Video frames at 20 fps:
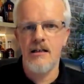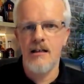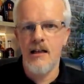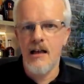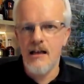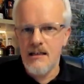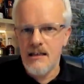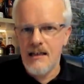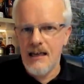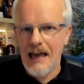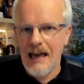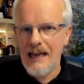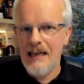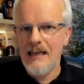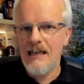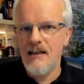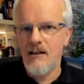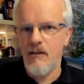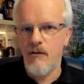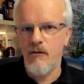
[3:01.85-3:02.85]
And that's
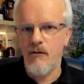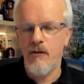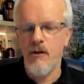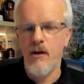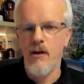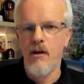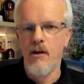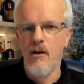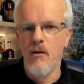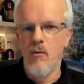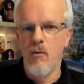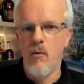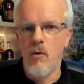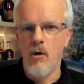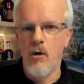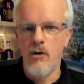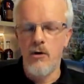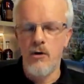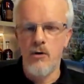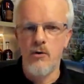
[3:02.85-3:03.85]
kind of
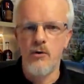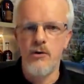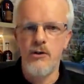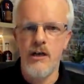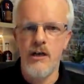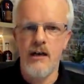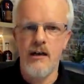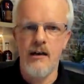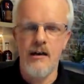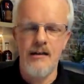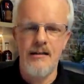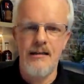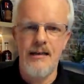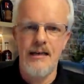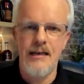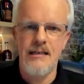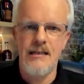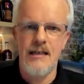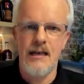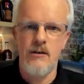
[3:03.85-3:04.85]
what nosing and
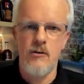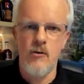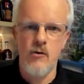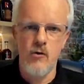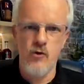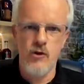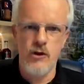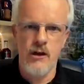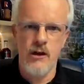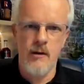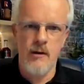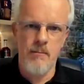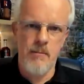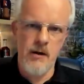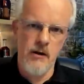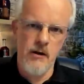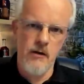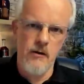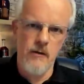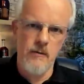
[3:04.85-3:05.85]
tasting notes are
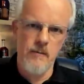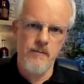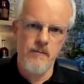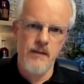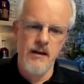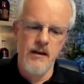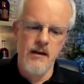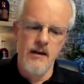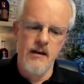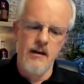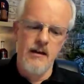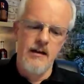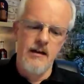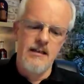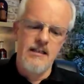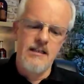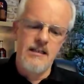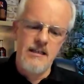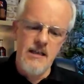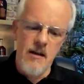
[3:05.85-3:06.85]
about.
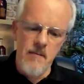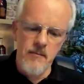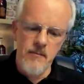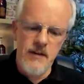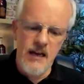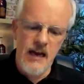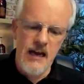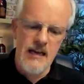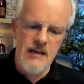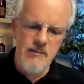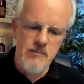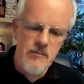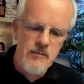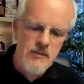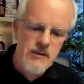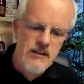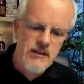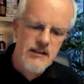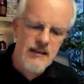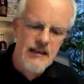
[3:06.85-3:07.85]

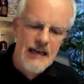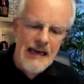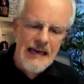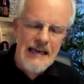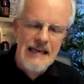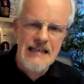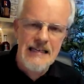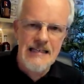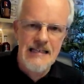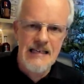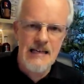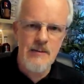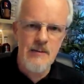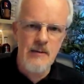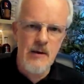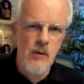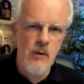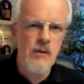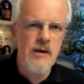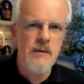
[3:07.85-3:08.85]
Sometimes it can
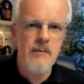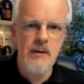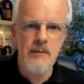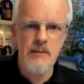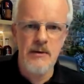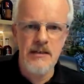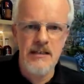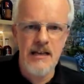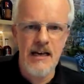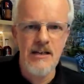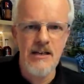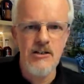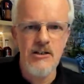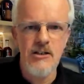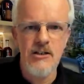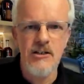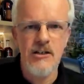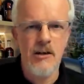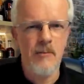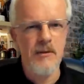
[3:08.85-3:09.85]
seem a wee bit
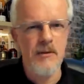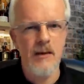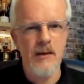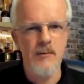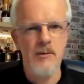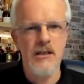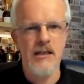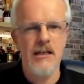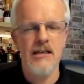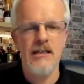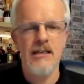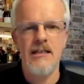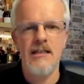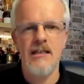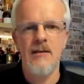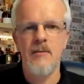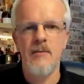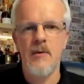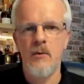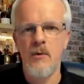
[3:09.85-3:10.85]
pretentious, sometimes it can
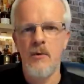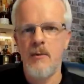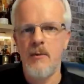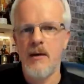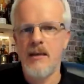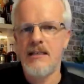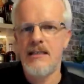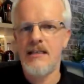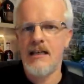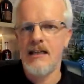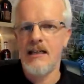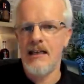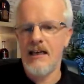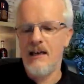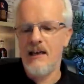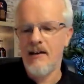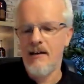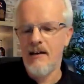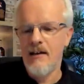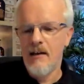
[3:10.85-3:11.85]
seem a wee bit
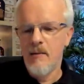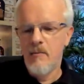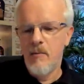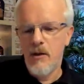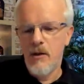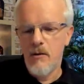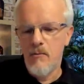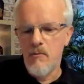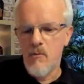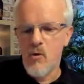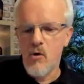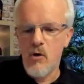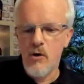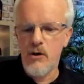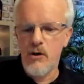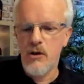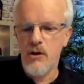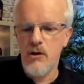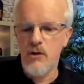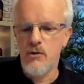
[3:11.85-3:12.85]
silly, but the more
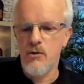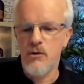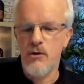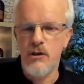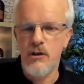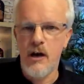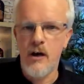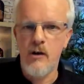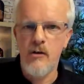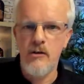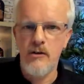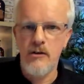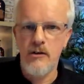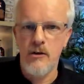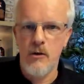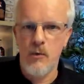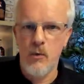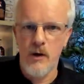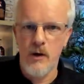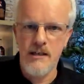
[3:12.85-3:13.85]
that you go down
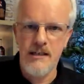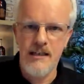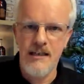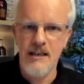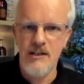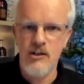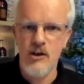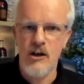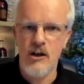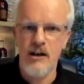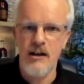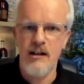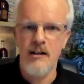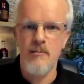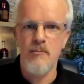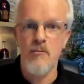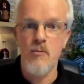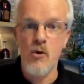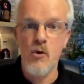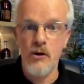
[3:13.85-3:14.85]
your whisky journey,
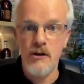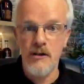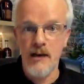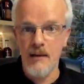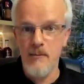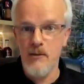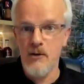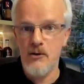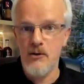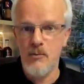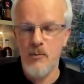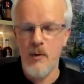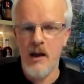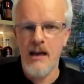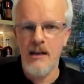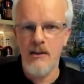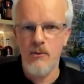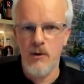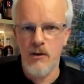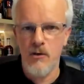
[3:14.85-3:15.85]
the more time you
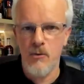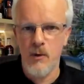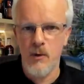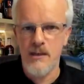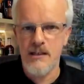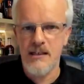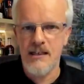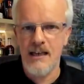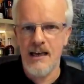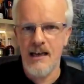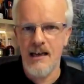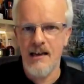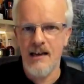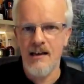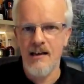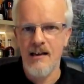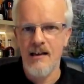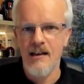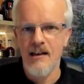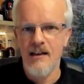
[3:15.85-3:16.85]
spend with
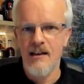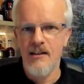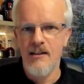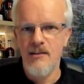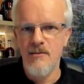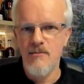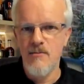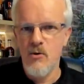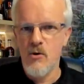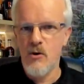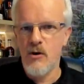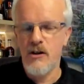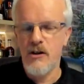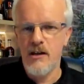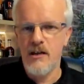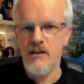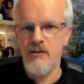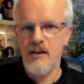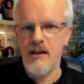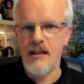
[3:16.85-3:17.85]
whisky, the more
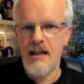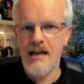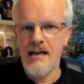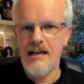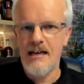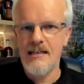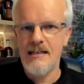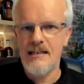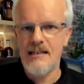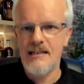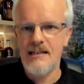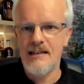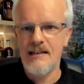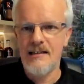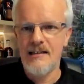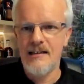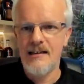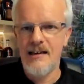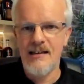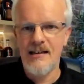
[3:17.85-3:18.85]
that you realize
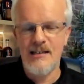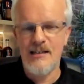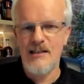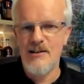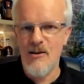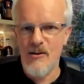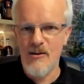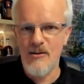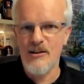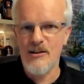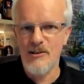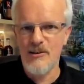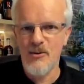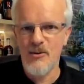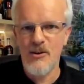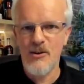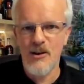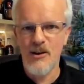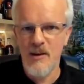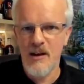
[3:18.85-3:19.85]
it's not
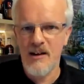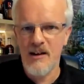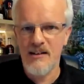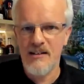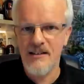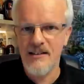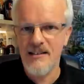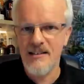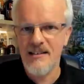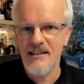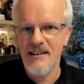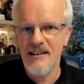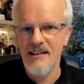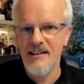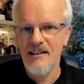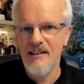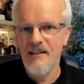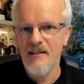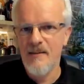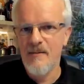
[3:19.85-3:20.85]
smoke and mirrors.
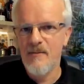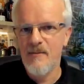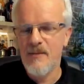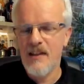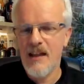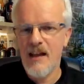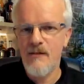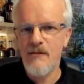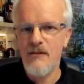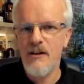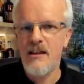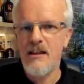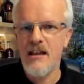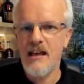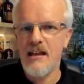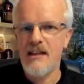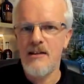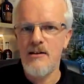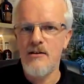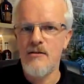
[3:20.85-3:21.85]

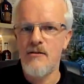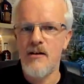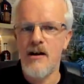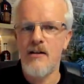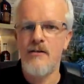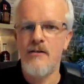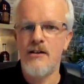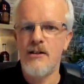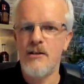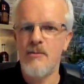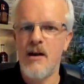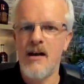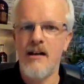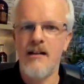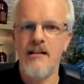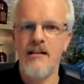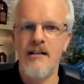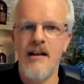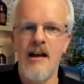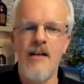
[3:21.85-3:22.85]
Everything that you've ever
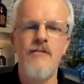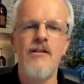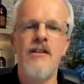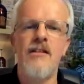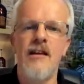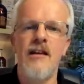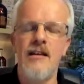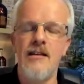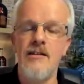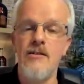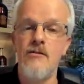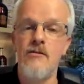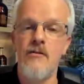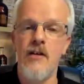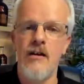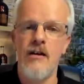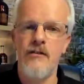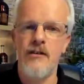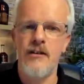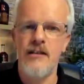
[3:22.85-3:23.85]
smelled, everything that you've
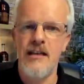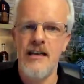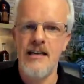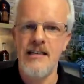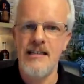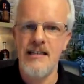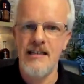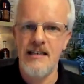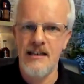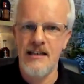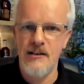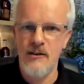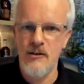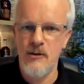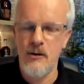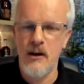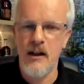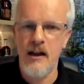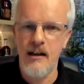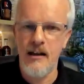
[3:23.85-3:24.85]
ever tasted in
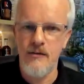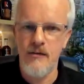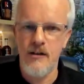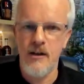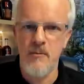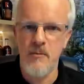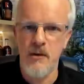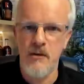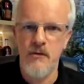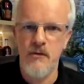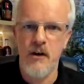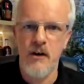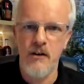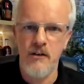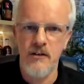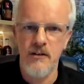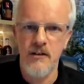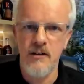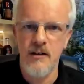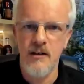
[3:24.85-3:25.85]
your life can be
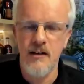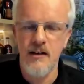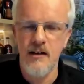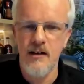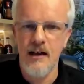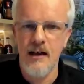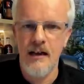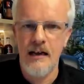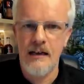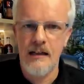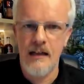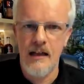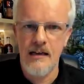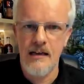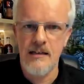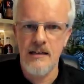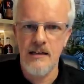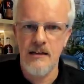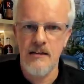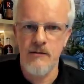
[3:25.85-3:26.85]
found in a
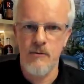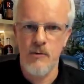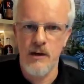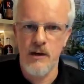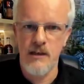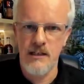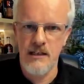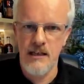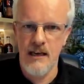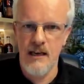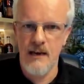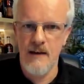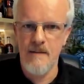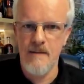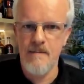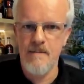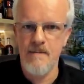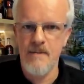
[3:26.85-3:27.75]
glass of whisky.